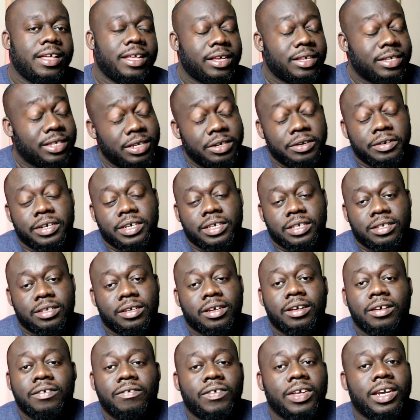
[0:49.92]
series
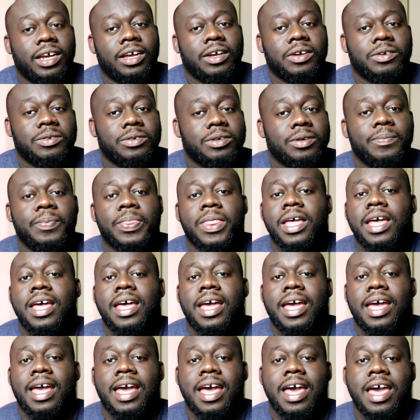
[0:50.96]
videos?
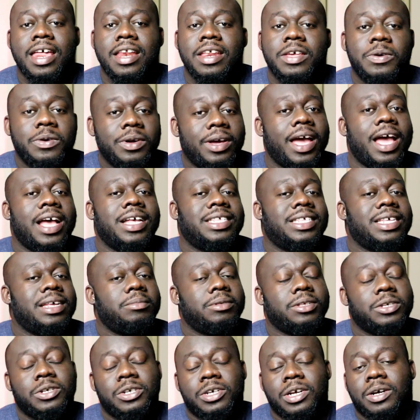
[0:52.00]
And you guys seem
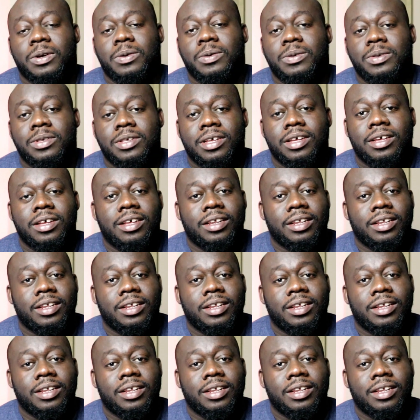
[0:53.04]
to choose